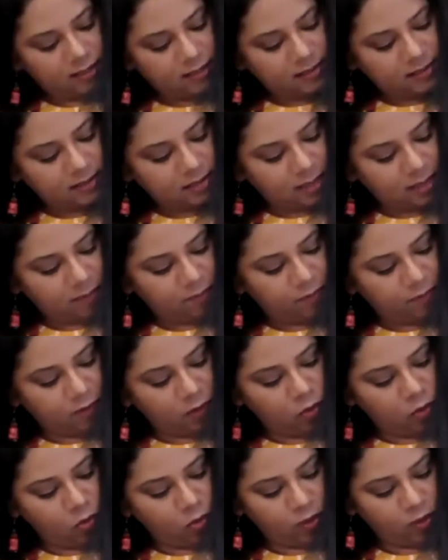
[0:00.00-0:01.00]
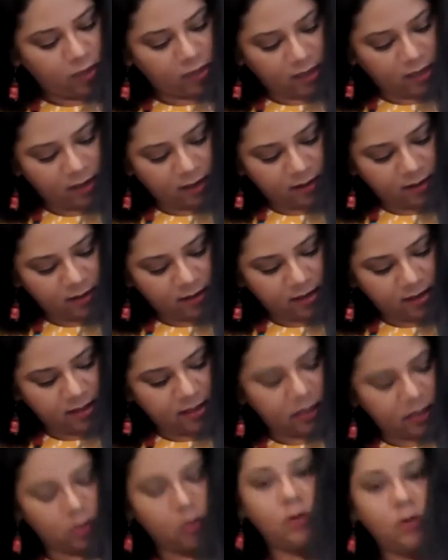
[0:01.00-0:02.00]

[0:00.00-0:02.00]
This cup will go here and it'll